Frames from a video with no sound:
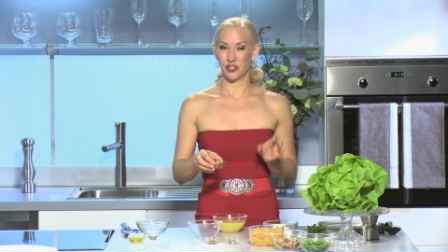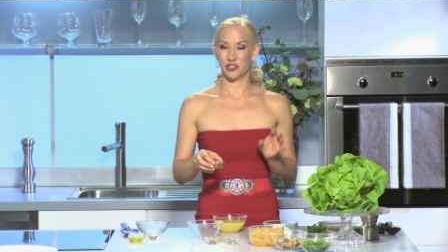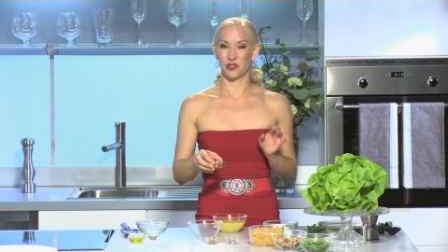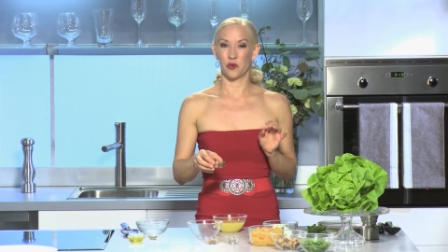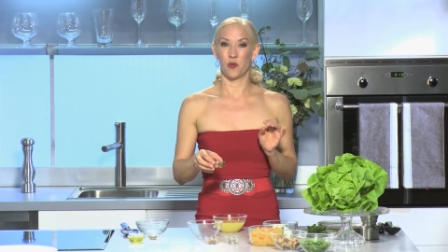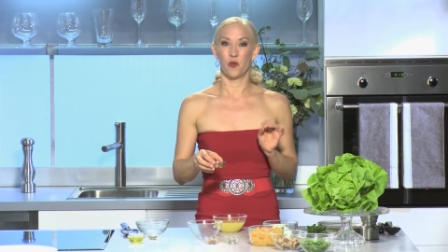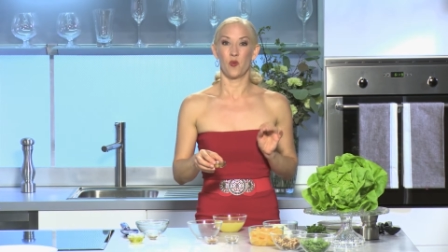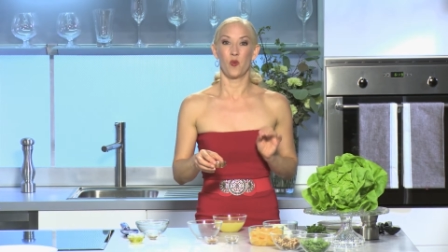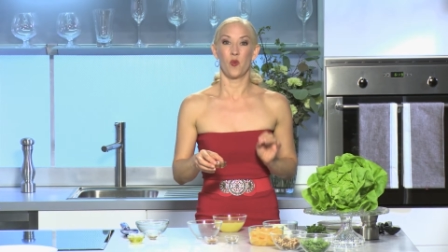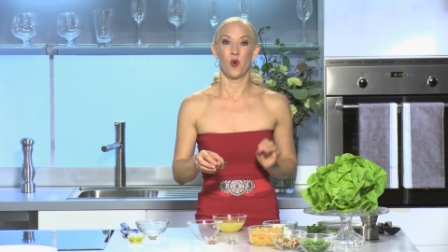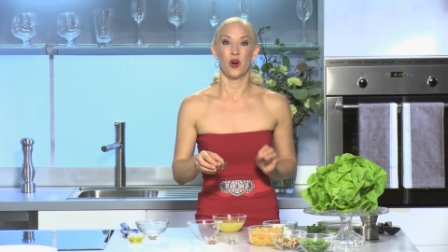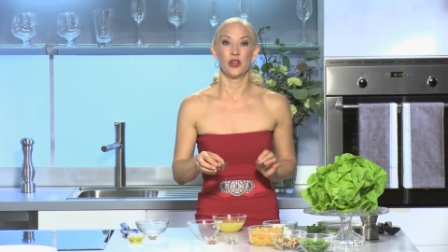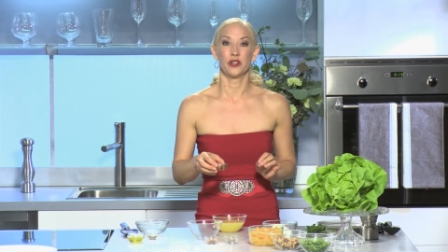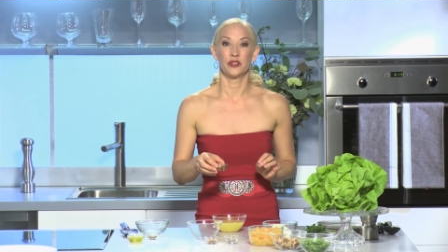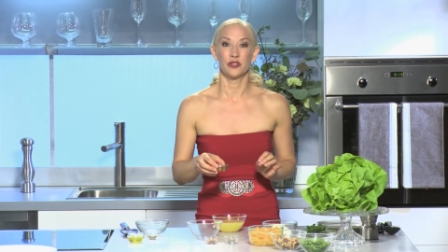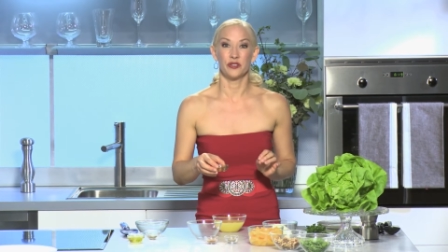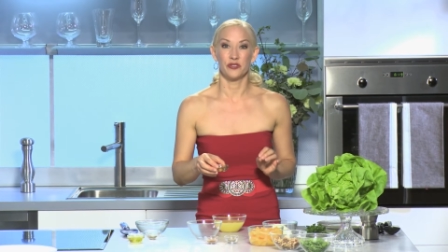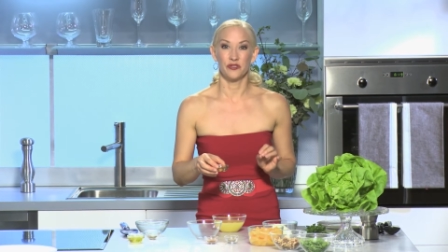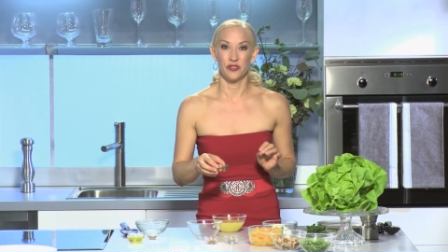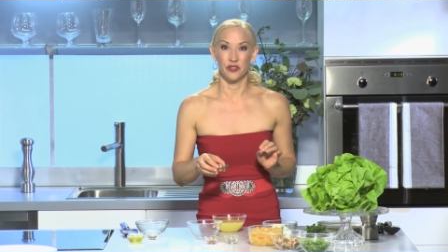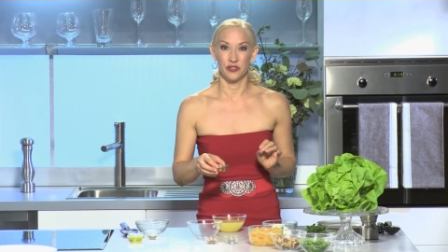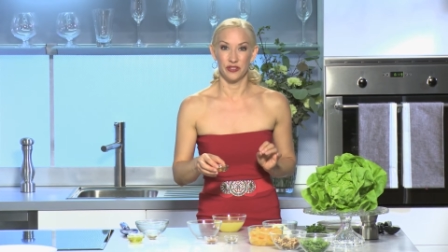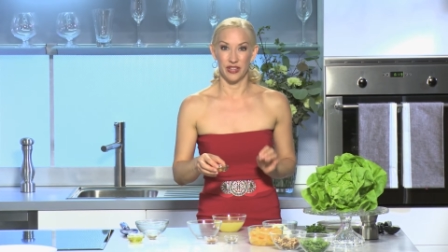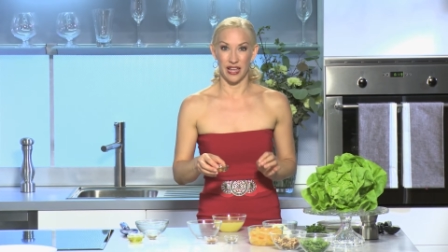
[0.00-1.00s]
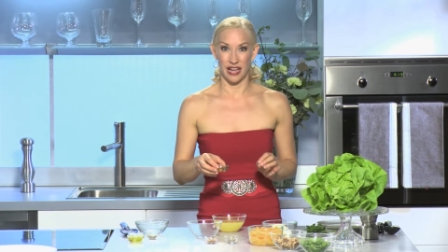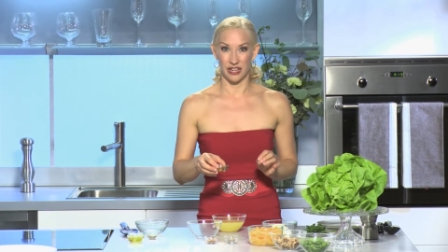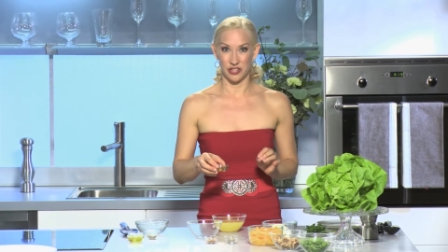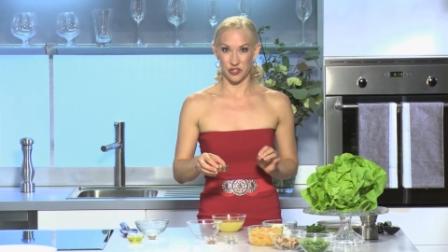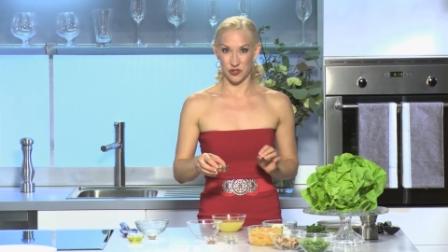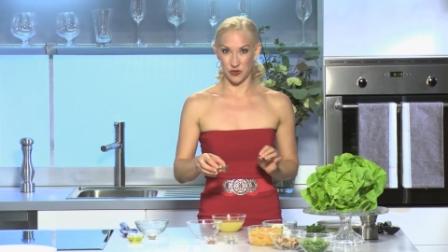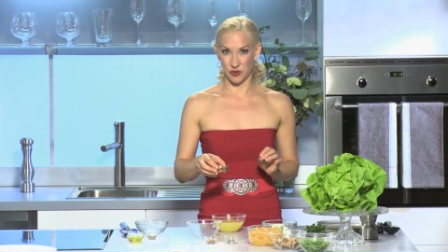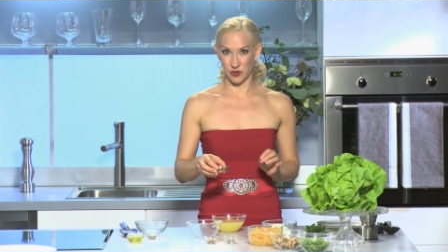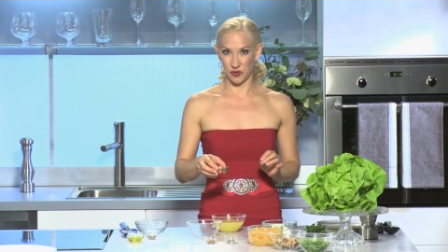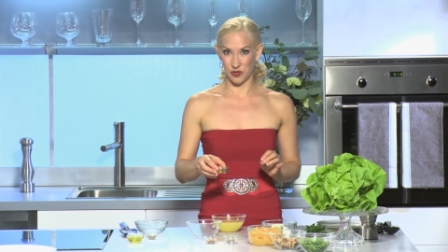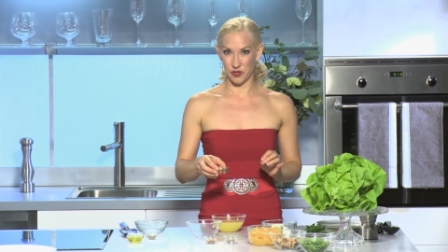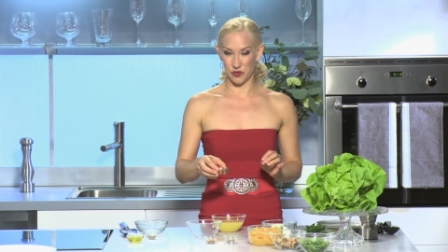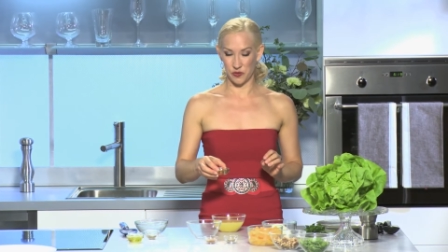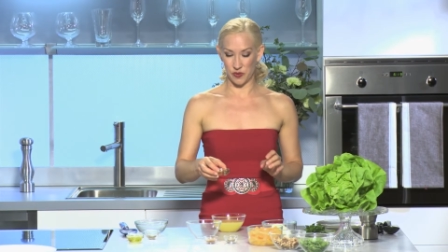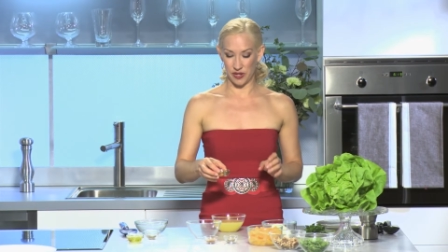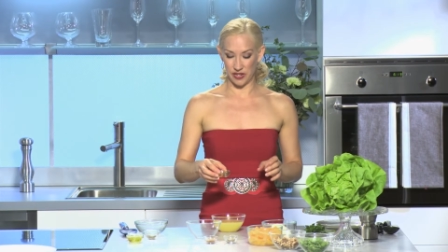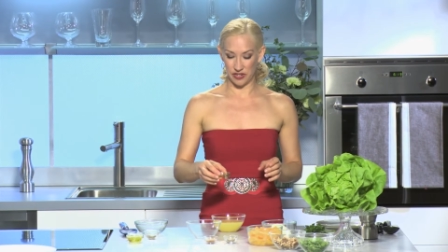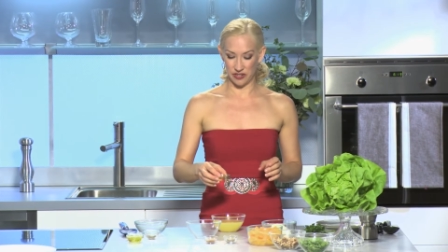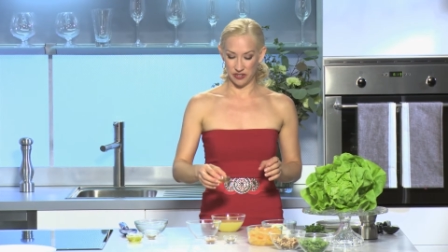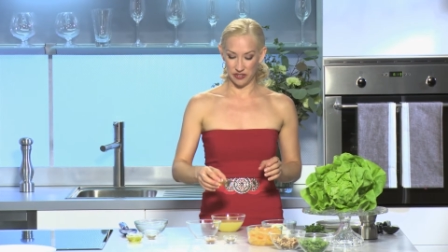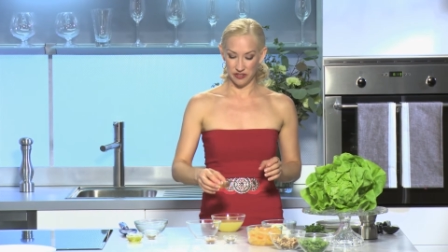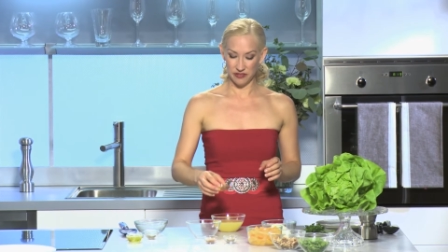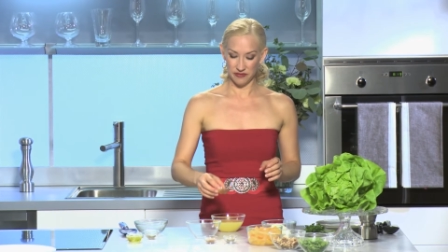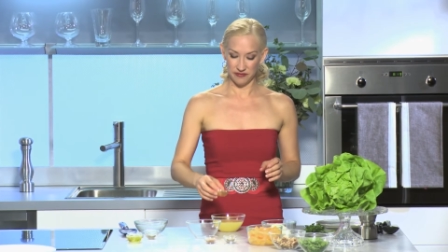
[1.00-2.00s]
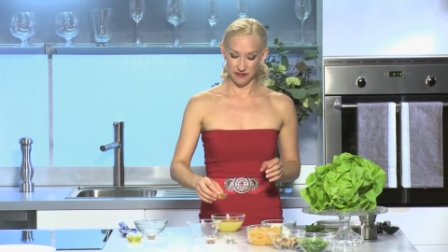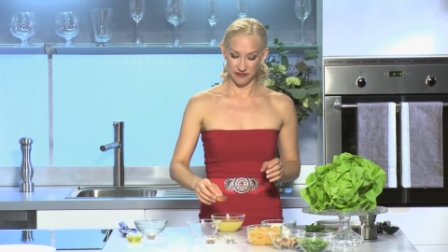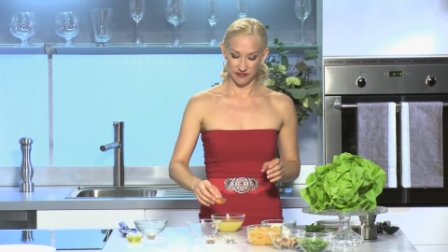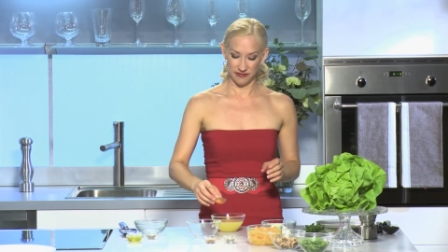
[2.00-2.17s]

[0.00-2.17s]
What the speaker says: is a wonderful natural sweetener,